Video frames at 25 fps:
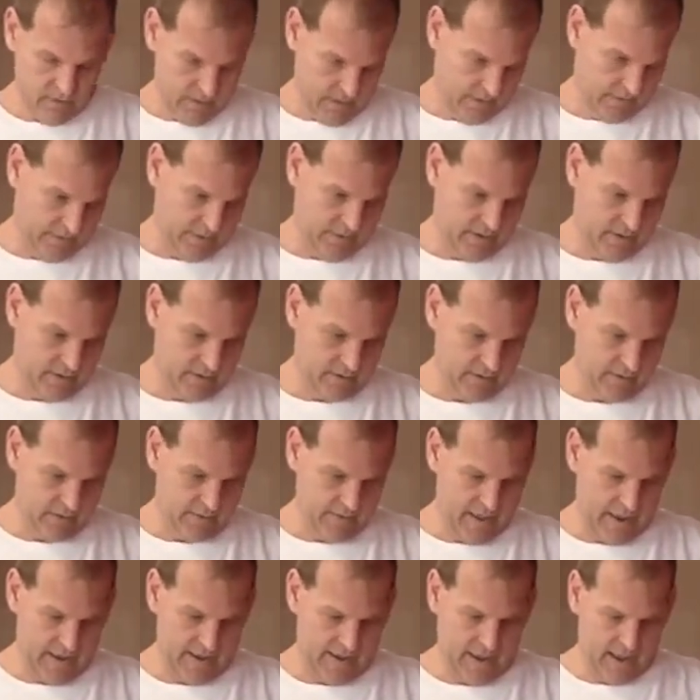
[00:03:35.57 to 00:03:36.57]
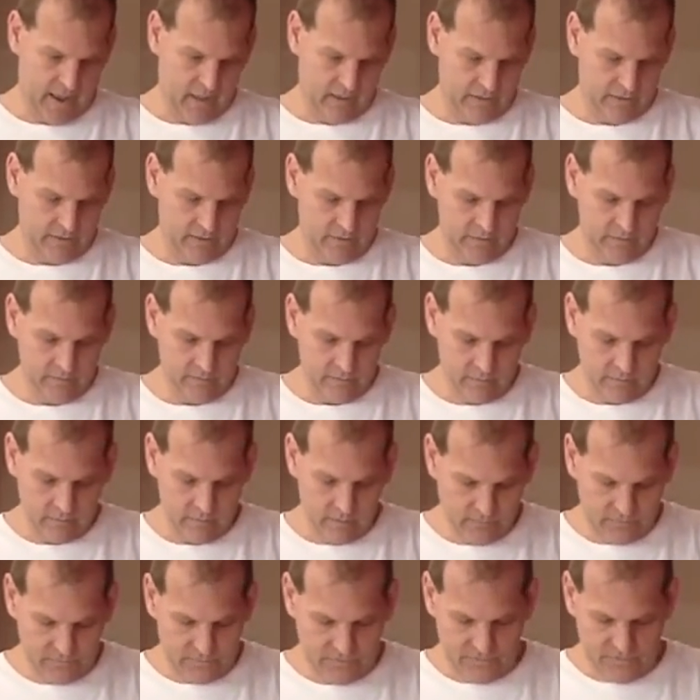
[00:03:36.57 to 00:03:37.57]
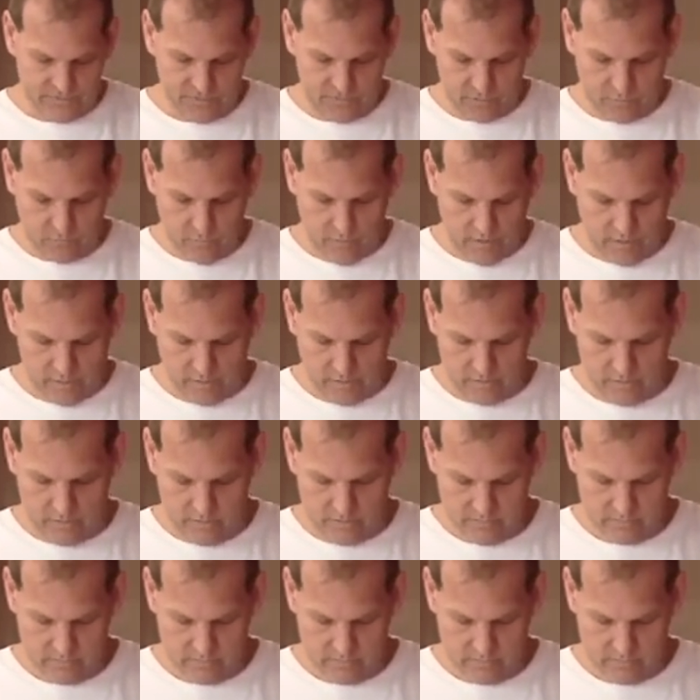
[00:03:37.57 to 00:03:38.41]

in that gallon of distilled water.